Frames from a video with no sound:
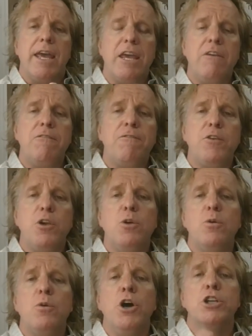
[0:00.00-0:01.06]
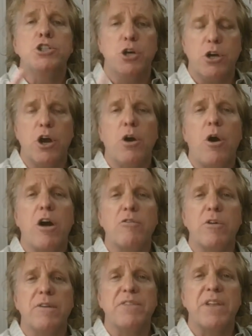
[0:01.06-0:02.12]
if you took a
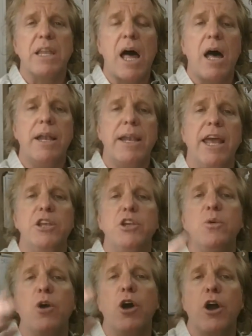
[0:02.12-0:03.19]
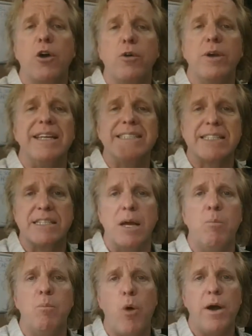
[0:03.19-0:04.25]
car off the lot and you hurt
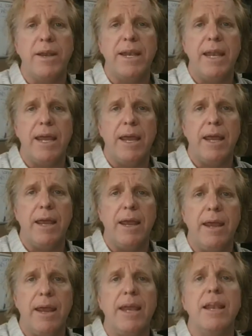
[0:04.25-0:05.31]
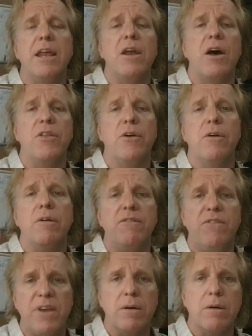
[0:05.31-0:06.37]
someone in another
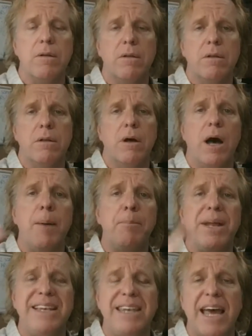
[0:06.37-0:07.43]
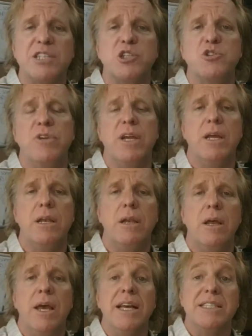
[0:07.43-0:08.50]
vehicle, a
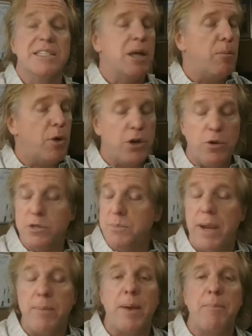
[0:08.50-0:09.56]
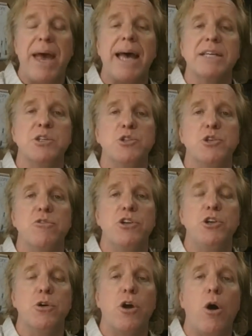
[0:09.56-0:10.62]
pedestrian, someone who's maybe a passenger
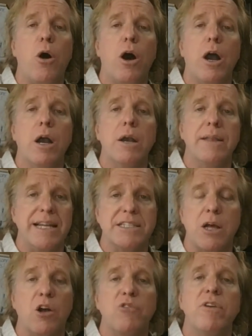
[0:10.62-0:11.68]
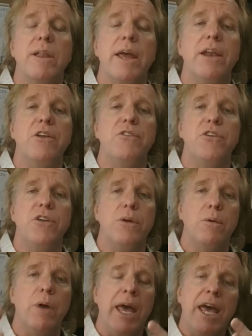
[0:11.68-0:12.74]
in your car that's unrelated to
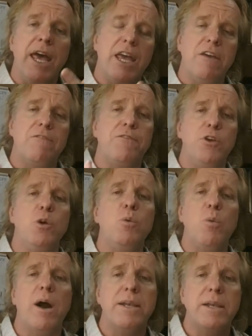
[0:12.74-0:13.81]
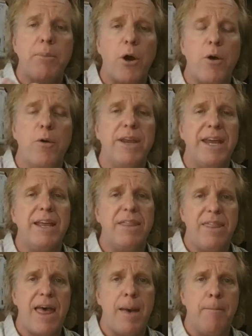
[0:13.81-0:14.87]
you, if you wind up hurting
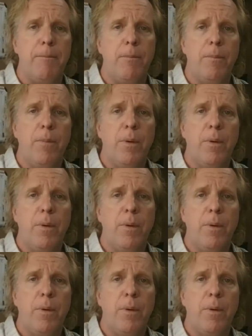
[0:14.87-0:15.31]
them